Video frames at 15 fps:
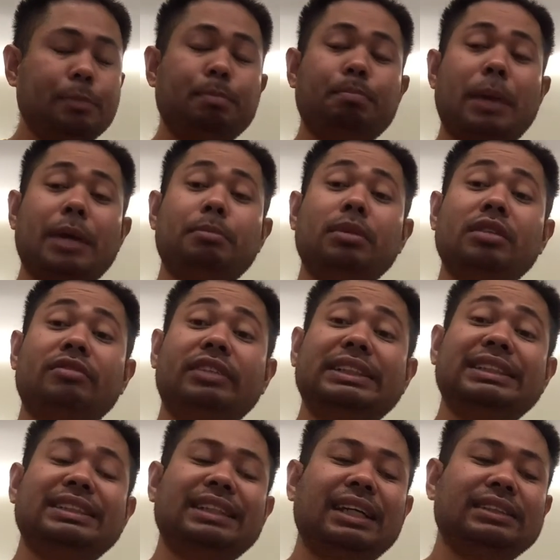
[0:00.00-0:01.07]
Bible
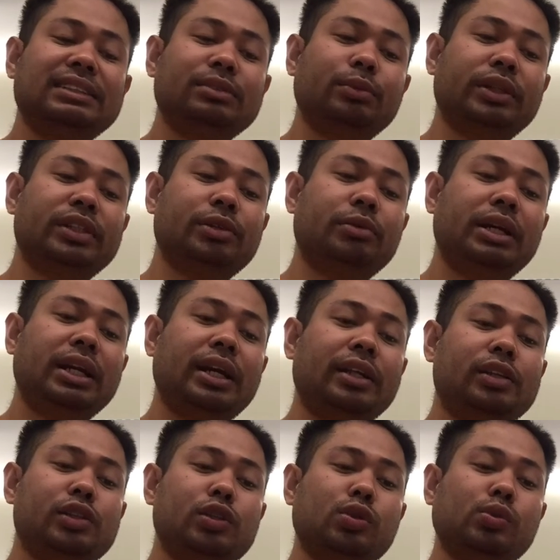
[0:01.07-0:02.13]
verses which
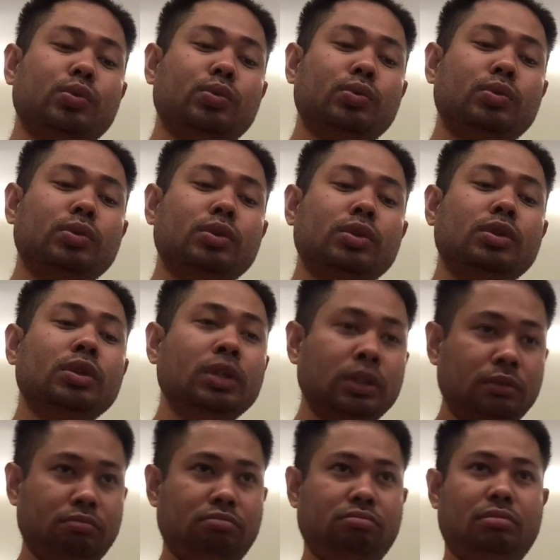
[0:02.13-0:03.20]
relates to
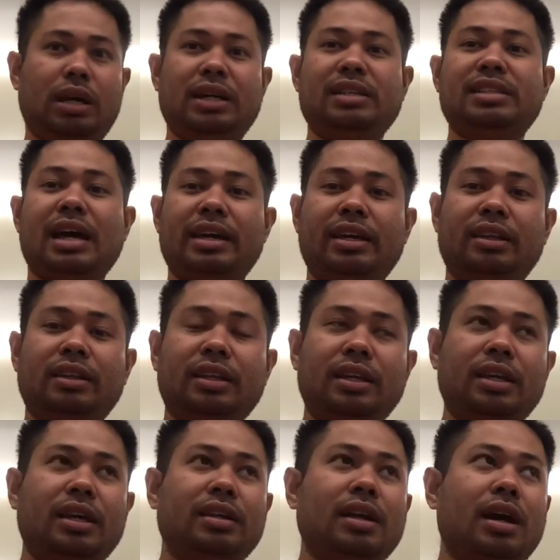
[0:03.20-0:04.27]
anxiety
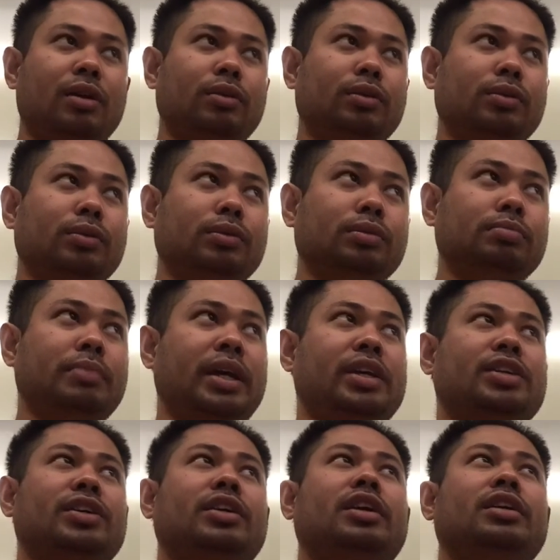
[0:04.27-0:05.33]
and how to make
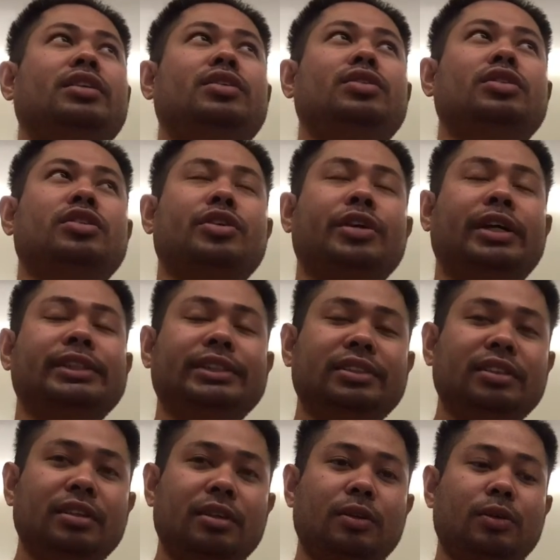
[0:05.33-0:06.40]
sure that you trust
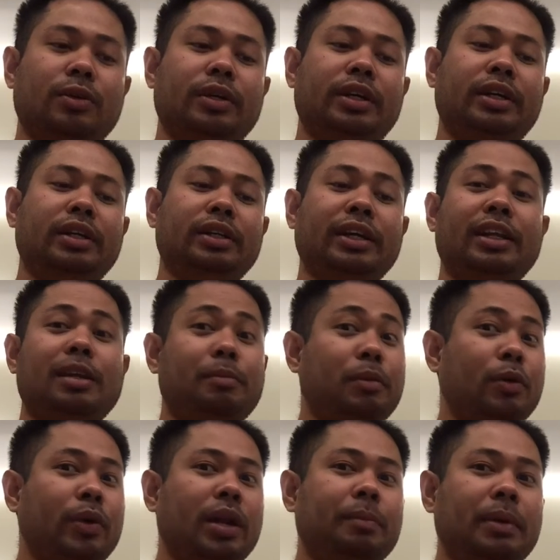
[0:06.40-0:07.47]
the Lord. Okay, number
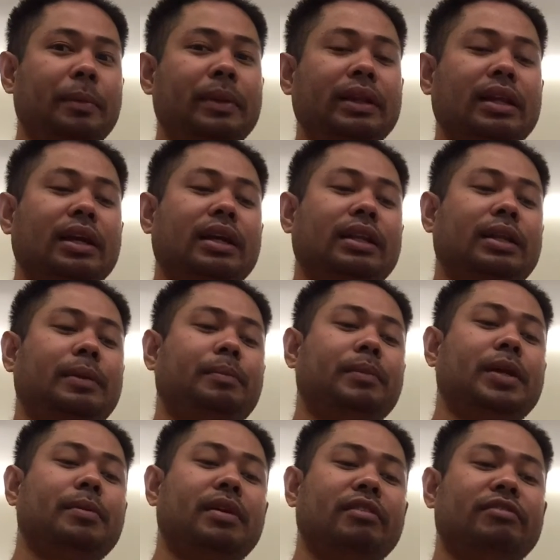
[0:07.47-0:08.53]
1 pa man tanga tip,
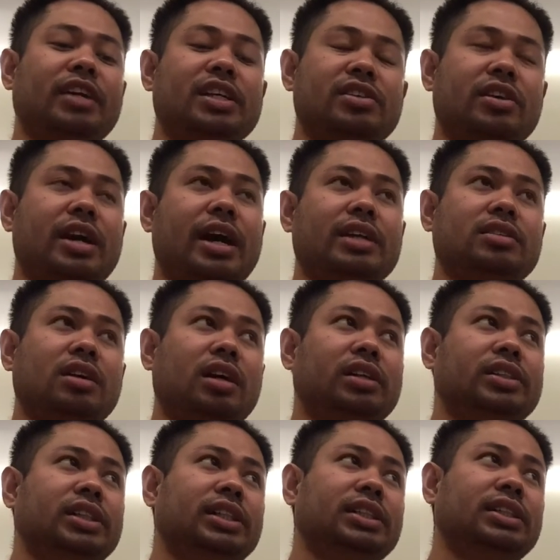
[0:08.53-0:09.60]
diba? Fix your eyes on
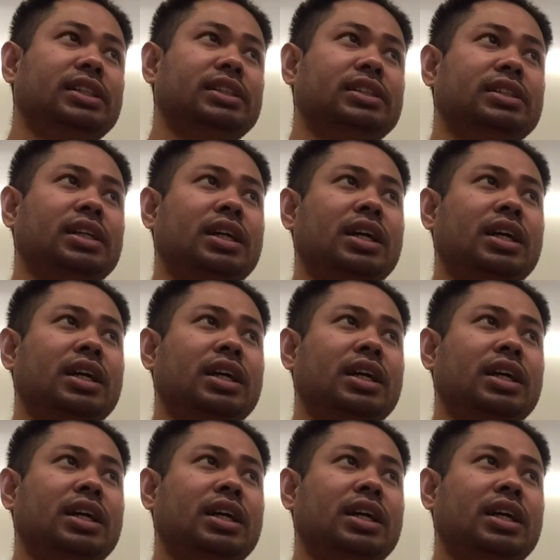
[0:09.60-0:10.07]
Jesus.